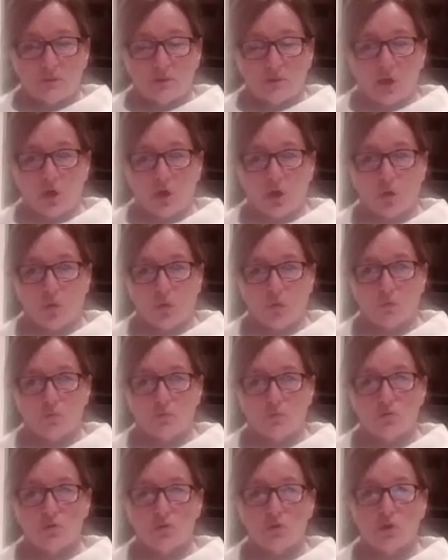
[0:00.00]

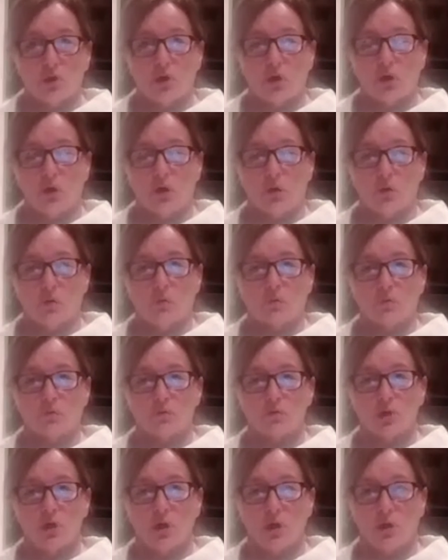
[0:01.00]
Hold,
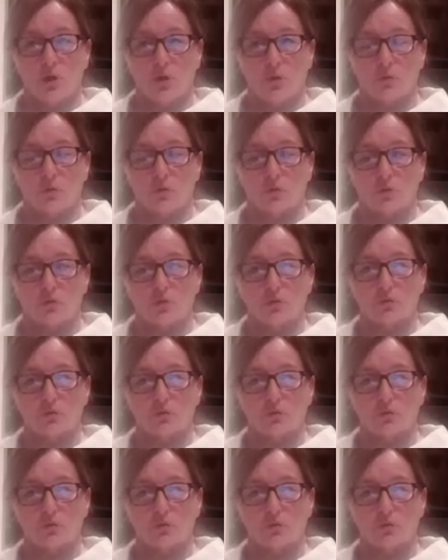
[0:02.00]
hold, hold.